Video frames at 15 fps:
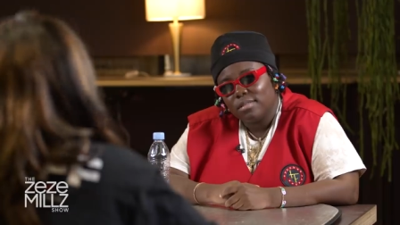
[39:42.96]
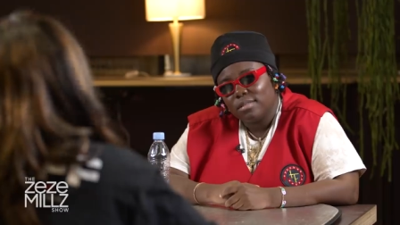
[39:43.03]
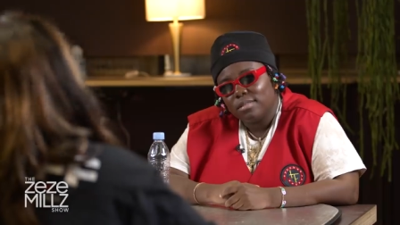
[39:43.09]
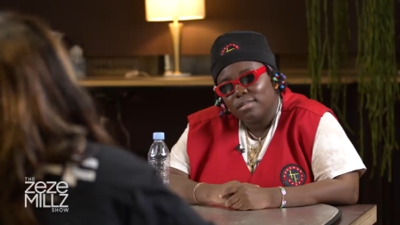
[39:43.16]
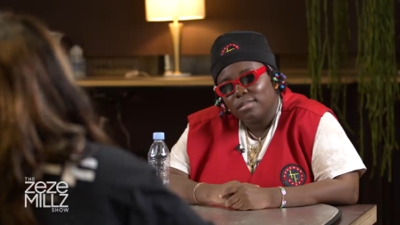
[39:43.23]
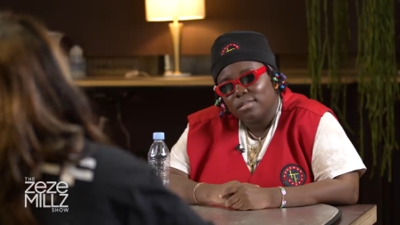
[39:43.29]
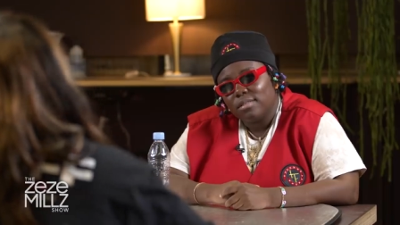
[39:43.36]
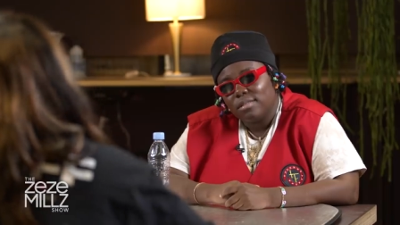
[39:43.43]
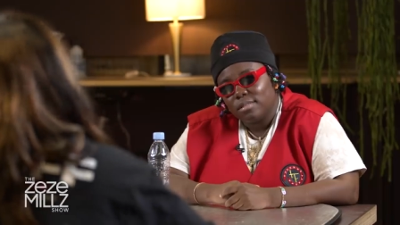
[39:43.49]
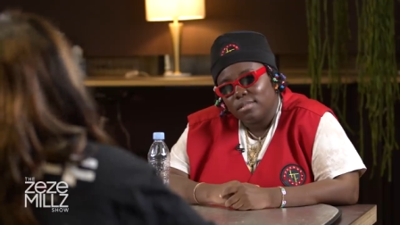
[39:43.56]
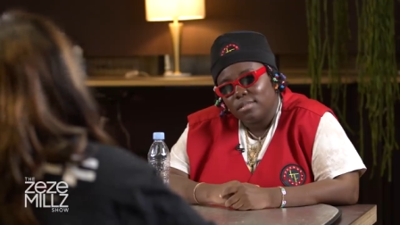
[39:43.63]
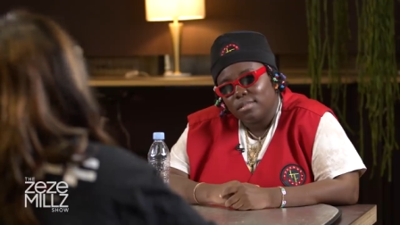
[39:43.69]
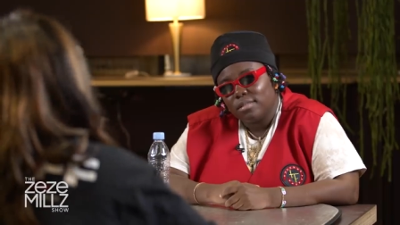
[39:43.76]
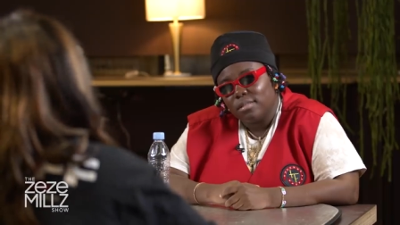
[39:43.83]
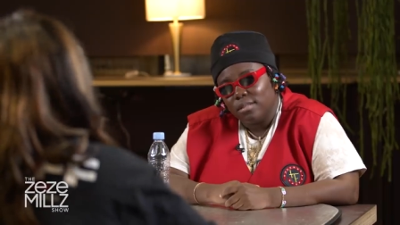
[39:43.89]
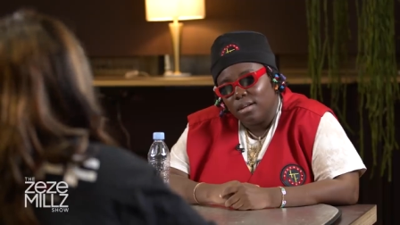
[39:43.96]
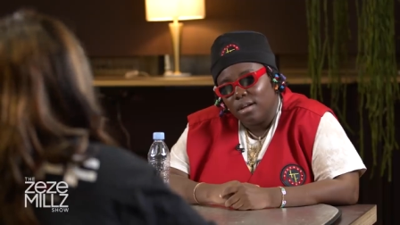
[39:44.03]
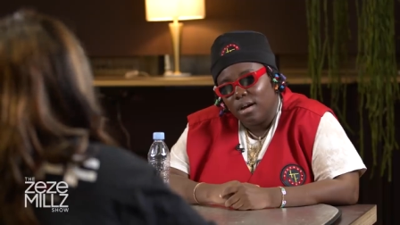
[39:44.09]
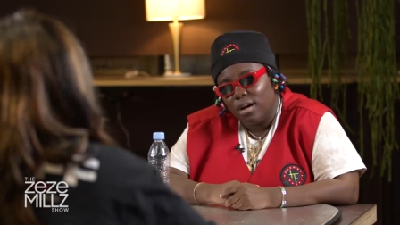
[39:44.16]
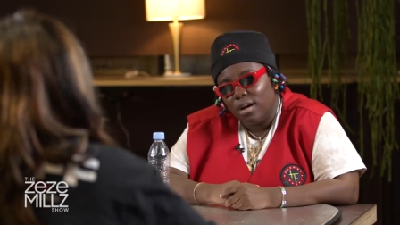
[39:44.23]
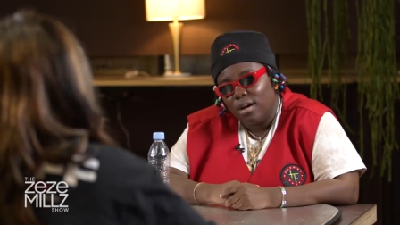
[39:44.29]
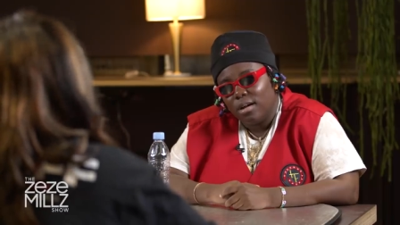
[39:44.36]
and how you got to think like that.
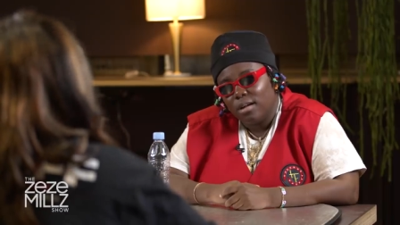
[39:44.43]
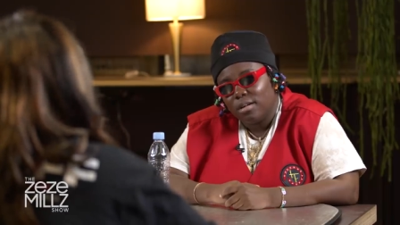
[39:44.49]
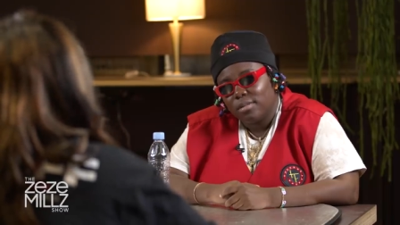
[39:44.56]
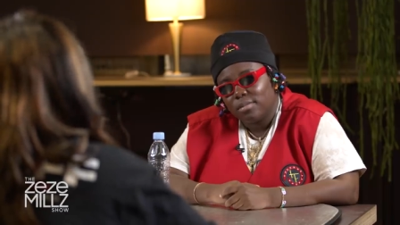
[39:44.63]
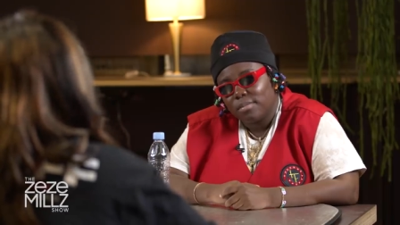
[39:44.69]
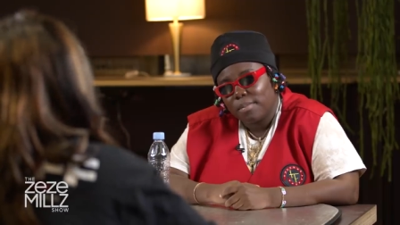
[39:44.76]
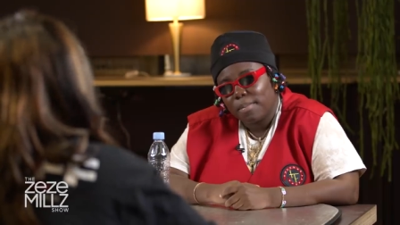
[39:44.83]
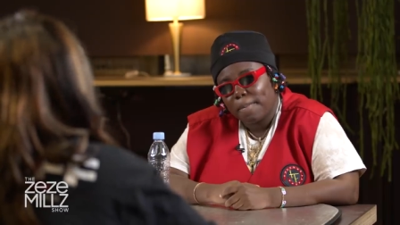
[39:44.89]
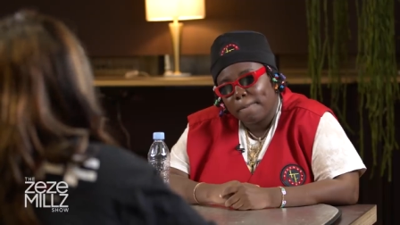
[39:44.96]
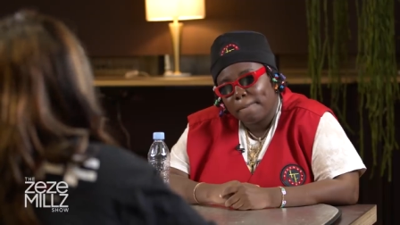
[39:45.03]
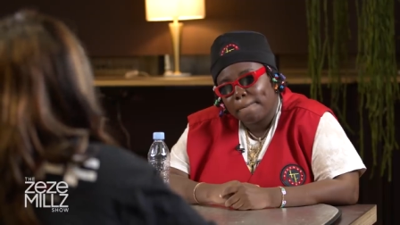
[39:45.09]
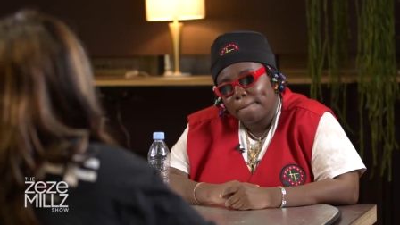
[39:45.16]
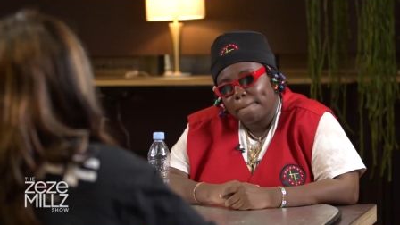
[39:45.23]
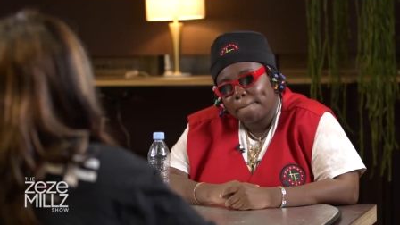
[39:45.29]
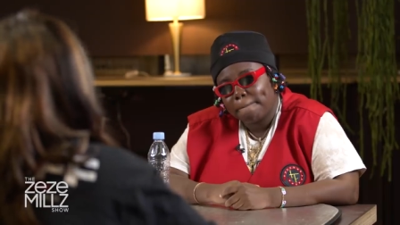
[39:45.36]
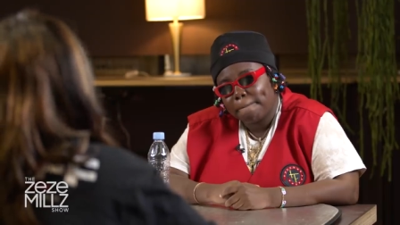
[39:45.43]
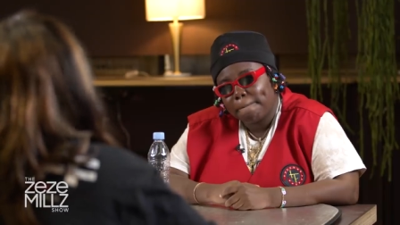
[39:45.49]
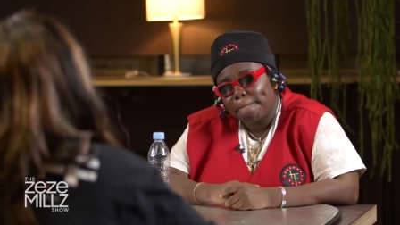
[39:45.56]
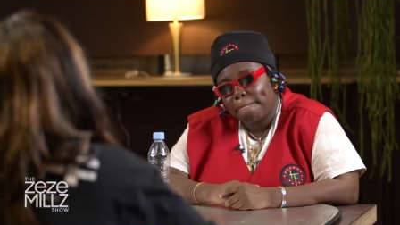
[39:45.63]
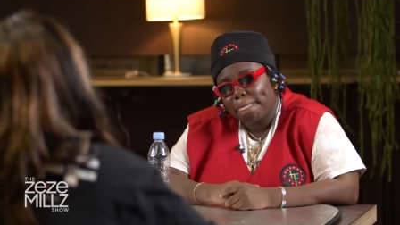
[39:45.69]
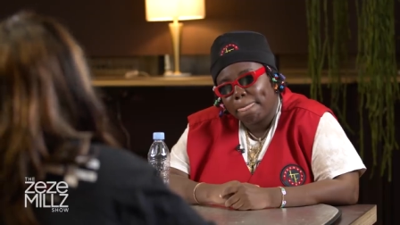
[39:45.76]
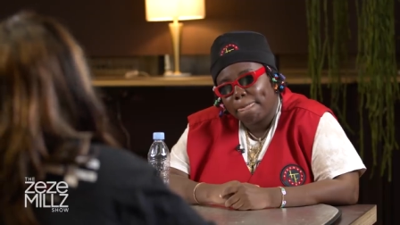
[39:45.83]
Oh. Do you know what I mean? Instead
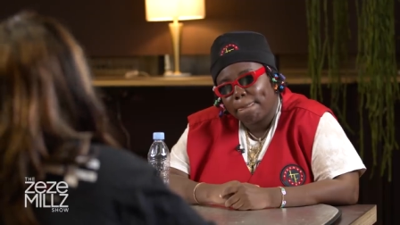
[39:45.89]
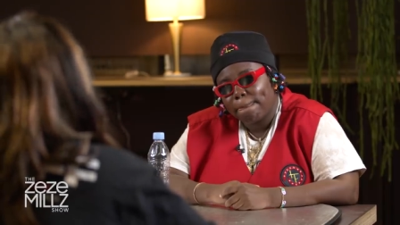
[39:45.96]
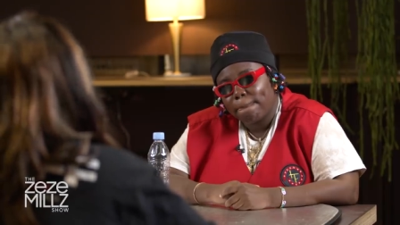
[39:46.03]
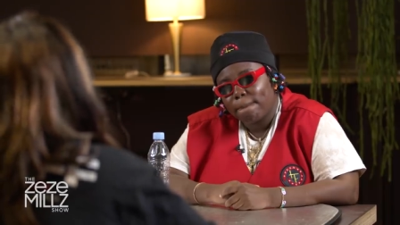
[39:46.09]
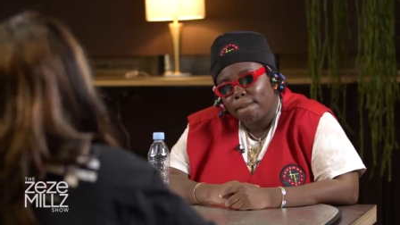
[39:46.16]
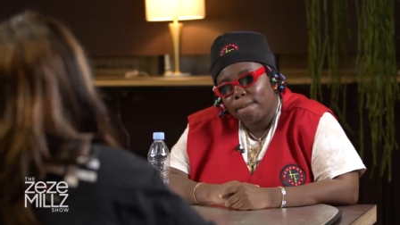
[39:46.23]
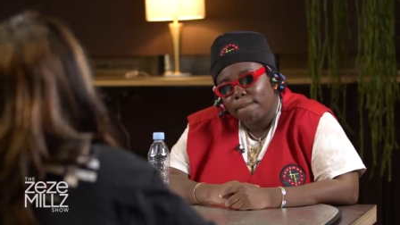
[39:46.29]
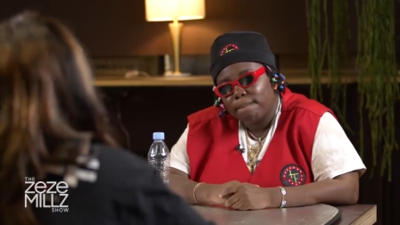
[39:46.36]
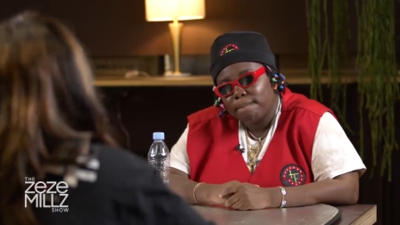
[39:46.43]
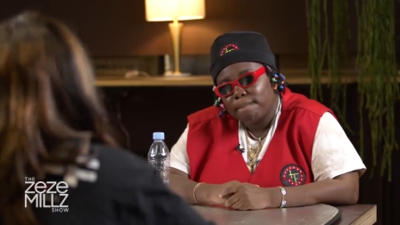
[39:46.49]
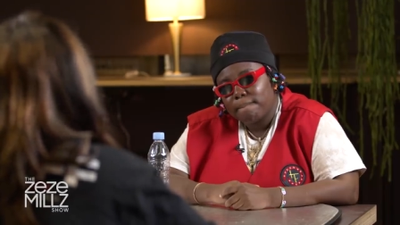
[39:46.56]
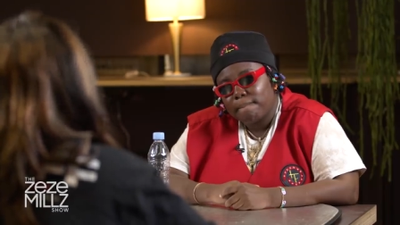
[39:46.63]
of the generic